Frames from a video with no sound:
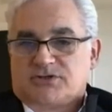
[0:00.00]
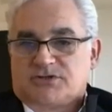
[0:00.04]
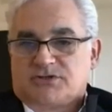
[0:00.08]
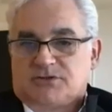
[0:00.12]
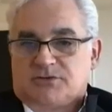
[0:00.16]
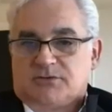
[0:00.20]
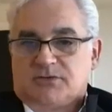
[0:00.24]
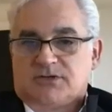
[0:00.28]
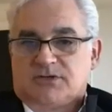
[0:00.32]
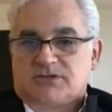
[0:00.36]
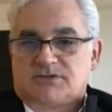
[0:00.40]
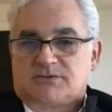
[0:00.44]

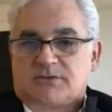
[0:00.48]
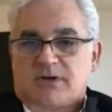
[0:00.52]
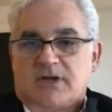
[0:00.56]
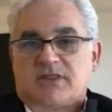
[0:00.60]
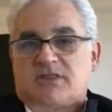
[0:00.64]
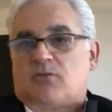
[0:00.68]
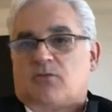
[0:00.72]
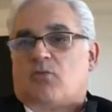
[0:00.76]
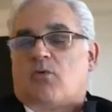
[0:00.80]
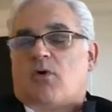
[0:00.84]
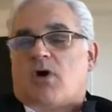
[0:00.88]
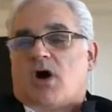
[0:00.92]
tours, right?
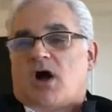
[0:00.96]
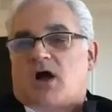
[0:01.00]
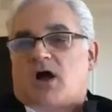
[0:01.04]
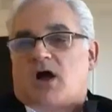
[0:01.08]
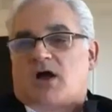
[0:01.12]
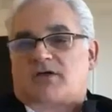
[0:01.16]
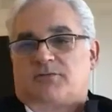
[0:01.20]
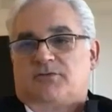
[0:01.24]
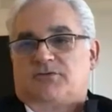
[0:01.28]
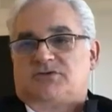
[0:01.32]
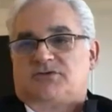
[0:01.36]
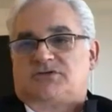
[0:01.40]
The
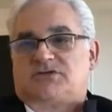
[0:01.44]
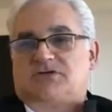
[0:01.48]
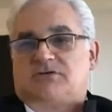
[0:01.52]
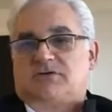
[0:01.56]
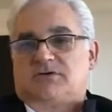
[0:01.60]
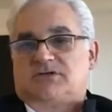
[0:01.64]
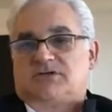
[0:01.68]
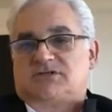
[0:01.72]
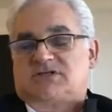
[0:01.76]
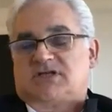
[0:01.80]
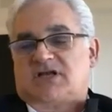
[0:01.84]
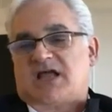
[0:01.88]
walkthrough
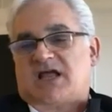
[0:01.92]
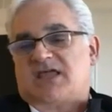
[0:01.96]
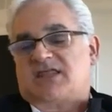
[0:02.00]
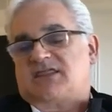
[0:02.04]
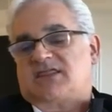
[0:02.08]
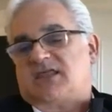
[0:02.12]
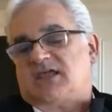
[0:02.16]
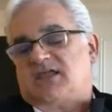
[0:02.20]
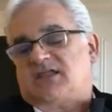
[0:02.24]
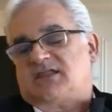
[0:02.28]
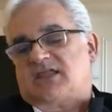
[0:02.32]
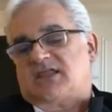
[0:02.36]
tours. And I
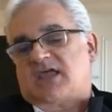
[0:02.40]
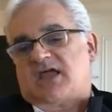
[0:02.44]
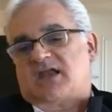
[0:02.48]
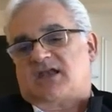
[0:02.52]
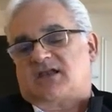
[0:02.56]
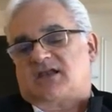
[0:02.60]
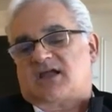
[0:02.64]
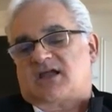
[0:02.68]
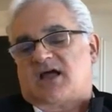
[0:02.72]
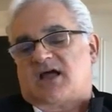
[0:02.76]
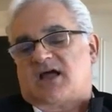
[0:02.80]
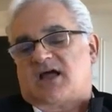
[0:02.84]
think
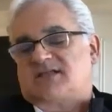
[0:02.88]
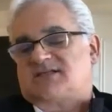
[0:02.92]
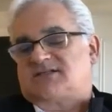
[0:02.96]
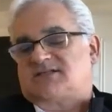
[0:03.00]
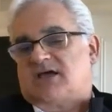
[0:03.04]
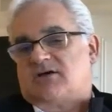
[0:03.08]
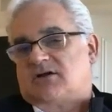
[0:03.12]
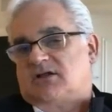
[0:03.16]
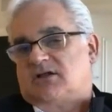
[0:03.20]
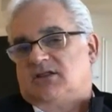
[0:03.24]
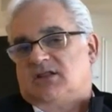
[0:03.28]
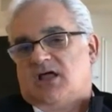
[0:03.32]
that cuts
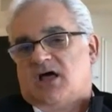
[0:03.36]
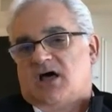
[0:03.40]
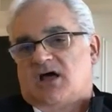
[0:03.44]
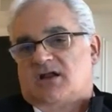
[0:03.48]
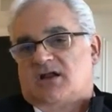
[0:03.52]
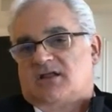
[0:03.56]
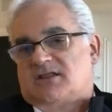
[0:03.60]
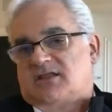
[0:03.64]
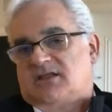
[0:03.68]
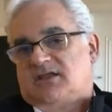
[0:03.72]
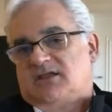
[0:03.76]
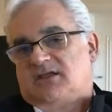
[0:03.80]
out a lot
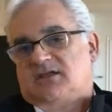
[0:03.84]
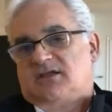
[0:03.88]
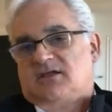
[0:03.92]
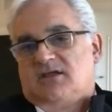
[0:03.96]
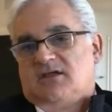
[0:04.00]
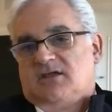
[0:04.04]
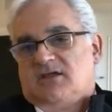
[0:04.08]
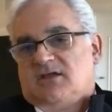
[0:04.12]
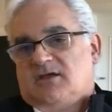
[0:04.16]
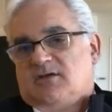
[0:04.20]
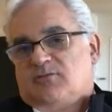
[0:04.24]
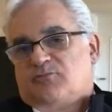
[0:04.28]
of the
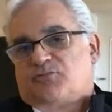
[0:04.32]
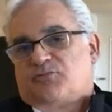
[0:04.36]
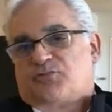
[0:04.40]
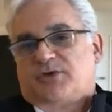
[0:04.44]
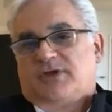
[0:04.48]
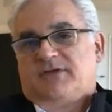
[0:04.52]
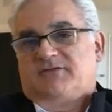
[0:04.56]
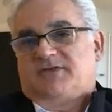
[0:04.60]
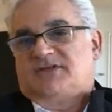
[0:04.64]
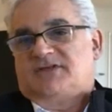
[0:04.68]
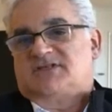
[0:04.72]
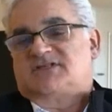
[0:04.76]

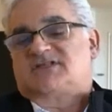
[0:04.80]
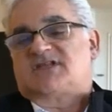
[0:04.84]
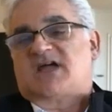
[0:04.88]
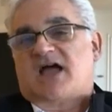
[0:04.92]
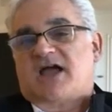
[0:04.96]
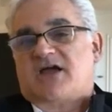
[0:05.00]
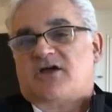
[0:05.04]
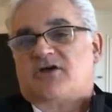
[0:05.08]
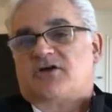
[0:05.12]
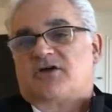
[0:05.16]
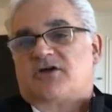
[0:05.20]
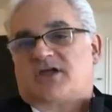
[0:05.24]
previous
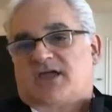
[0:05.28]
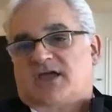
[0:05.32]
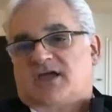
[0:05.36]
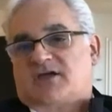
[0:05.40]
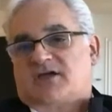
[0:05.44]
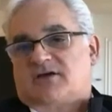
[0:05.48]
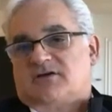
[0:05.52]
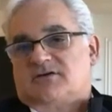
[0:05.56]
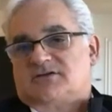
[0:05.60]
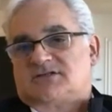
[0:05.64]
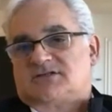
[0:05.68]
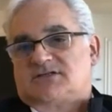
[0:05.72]
tire
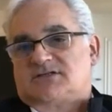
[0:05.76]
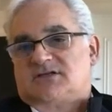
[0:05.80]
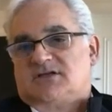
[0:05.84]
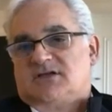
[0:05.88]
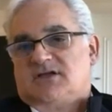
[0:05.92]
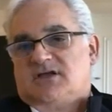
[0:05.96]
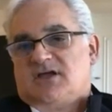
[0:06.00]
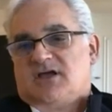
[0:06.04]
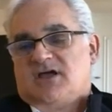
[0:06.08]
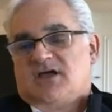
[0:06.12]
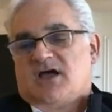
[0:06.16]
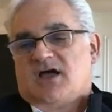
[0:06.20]
kickers.
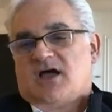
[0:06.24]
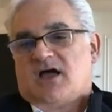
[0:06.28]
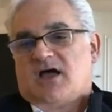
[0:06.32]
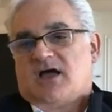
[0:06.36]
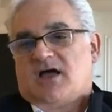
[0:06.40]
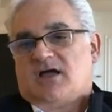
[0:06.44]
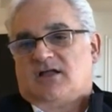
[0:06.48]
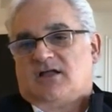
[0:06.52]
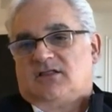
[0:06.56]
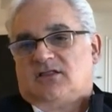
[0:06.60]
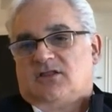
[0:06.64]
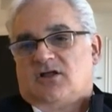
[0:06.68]

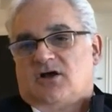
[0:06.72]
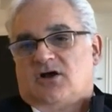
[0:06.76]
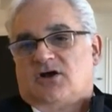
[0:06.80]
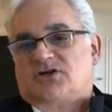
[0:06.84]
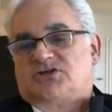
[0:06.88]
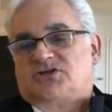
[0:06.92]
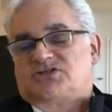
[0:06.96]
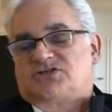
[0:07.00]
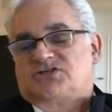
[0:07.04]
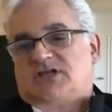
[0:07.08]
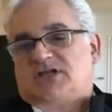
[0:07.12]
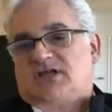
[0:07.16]

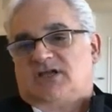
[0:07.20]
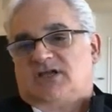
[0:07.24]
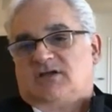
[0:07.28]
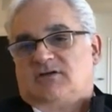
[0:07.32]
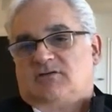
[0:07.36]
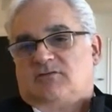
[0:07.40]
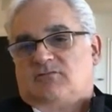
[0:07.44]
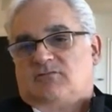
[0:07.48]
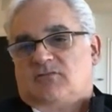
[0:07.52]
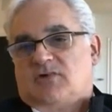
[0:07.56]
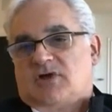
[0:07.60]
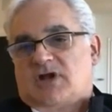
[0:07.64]
Largely,
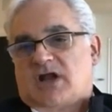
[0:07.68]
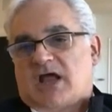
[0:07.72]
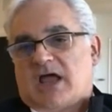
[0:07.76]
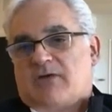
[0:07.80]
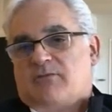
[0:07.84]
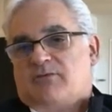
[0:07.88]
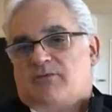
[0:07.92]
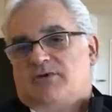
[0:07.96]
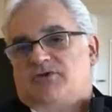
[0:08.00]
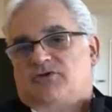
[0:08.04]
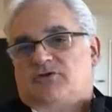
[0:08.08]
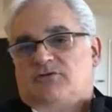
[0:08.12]
when I
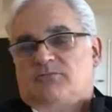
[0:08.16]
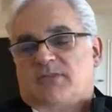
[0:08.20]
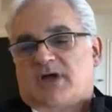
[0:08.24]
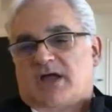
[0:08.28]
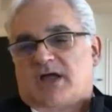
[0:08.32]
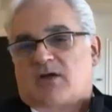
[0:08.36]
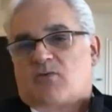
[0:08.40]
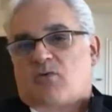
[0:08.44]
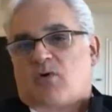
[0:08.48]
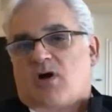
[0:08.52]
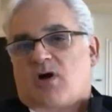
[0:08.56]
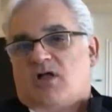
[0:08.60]
would do my
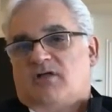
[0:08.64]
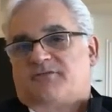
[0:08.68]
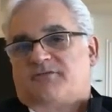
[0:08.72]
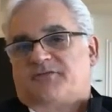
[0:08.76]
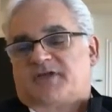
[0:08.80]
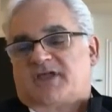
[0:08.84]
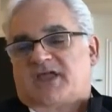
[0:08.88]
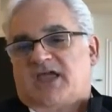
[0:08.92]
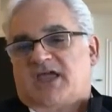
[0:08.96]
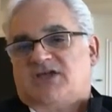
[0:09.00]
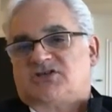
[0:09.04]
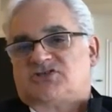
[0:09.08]

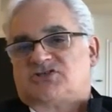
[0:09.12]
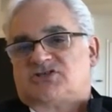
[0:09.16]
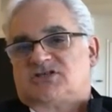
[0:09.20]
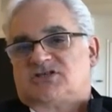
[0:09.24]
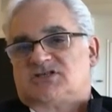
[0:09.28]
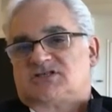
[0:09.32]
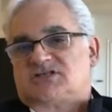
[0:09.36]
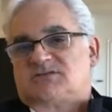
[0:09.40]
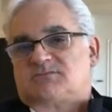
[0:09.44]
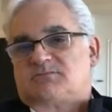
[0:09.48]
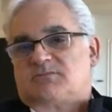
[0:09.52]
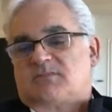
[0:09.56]

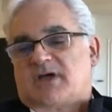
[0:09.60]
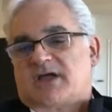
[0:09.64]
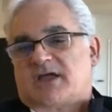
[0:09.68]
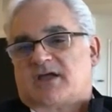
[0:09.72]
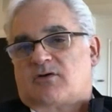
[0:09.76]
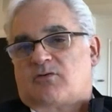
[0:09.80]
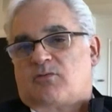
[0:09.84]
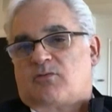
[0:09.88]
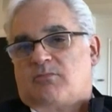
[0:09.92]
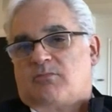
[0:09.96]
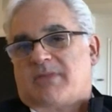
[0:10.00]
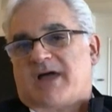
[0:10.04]
qualifications,
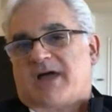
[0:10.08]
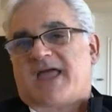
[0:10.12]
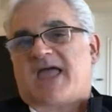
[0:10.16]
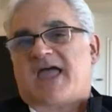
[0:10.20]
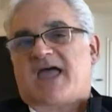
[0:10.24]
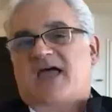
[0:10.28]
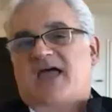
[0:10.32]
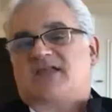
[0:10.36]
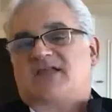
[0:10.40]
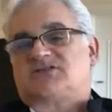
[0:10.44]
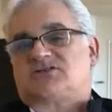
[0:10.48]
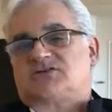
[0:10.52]
my
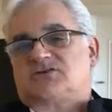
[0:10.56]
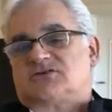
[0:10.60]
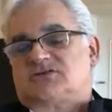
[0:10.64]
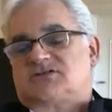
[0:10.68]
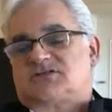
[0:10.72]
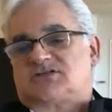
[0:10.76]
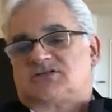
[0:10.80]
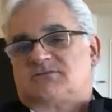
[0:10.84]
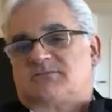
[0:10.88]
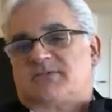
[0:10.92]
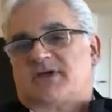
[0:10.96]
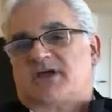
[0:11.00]

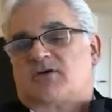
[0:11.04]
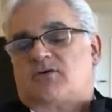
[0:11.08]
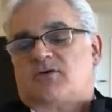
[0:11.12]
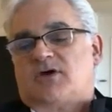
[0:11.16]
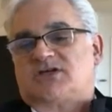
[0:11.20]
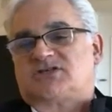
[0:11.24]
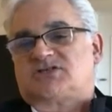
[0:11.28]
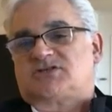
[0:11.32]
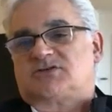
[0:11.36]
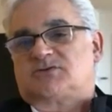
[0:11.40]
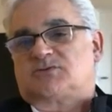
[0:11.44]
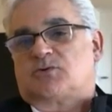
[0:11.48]
answers to my
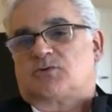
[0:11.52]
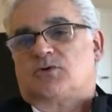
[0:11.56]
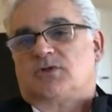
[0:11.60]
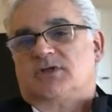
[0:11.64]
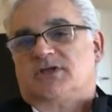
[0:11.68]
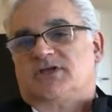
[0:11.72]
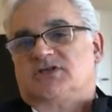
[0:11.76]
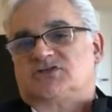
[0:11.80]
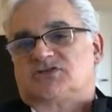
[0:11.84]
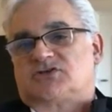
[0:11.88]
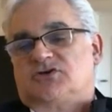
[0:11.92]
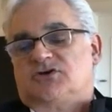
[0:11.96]
questions are
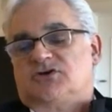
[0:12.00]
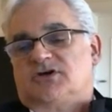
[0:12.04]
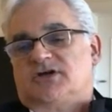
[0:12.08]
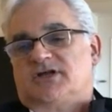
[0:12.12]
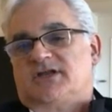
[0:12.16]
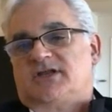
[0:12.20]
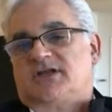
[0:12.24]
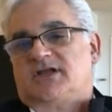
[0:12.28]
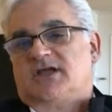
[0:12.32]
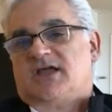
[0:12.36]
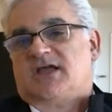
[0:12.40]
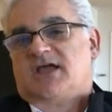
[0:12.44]
only as
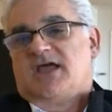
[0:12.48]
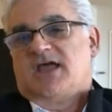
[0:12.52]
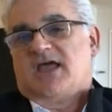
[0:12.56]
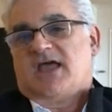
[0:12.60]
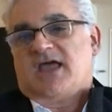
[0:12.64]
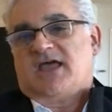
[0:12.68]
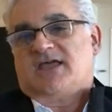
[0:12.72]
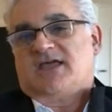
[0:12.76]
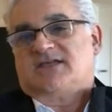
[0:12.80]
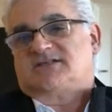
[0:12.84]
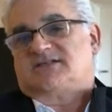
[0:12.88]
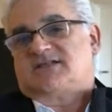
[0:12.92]
good
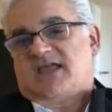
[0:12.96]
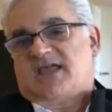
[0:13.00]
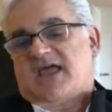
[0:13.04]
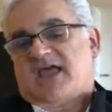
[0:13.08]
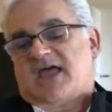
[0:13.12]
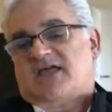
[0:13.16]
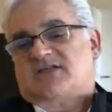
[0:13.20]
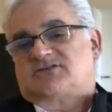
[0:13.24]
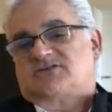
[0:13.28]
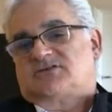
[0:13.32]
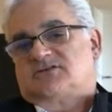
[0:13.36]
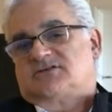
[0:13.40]
as the
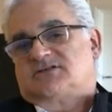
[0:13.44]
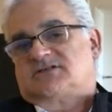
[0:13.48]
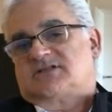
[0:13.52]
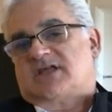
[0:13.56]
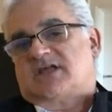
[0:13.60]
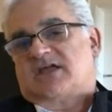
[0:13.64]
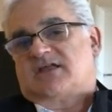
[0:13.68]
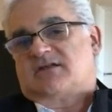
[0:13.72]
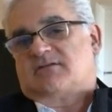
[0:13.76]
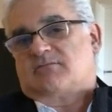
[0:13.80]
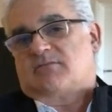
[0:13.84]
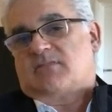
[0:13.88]
answers
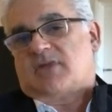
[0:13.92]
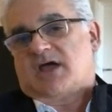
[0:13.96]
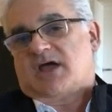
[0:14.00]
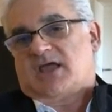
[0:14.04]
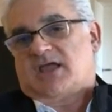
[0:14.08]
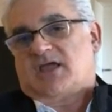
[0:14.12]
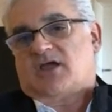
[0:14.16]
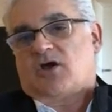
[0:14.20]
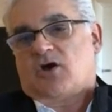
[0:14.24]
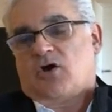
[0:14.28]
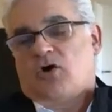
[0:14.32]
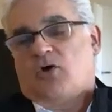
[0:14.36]
that
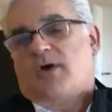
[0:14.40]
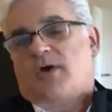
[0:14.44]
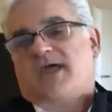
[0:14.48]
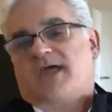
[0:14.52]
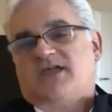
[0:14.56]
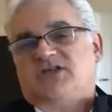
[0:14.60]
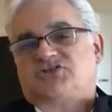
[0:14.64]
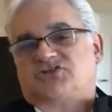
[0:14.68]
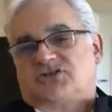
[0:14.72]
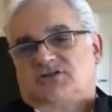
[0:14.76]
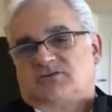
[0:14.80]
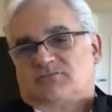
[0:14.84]
my
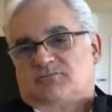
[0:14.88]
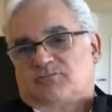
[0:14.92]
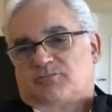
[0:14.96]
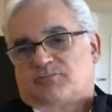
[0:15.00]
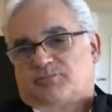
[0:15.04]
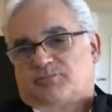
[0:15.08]
co-agent